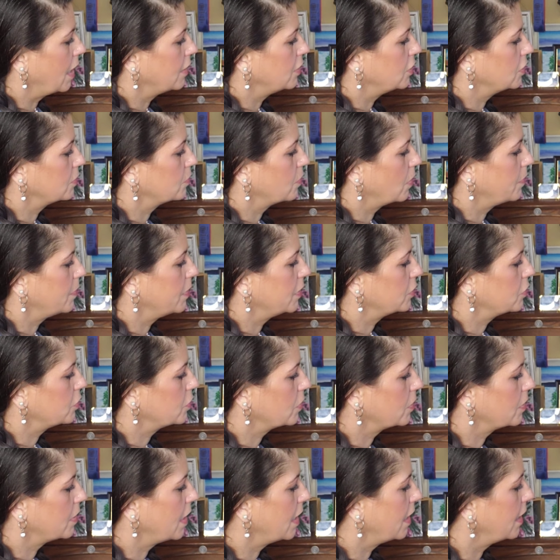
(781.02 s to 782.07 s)
I just want to make
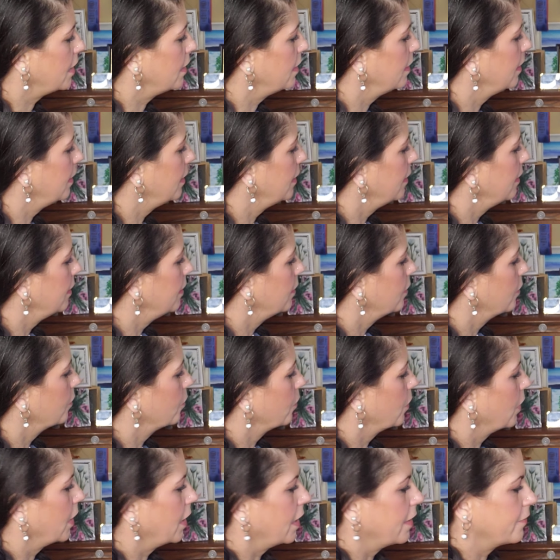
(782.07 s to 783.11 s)
sure that
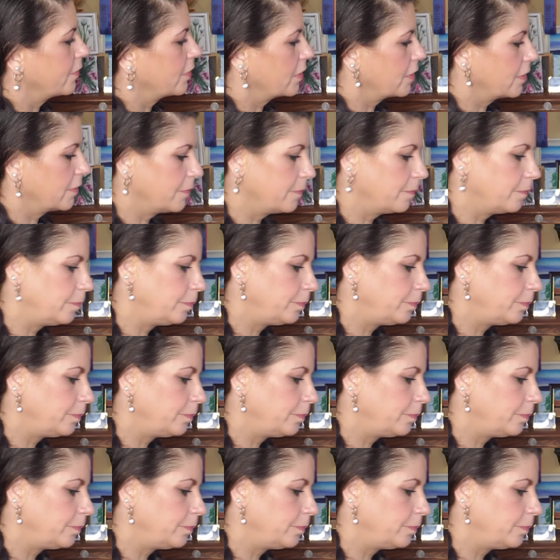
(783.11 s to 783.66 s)
wherever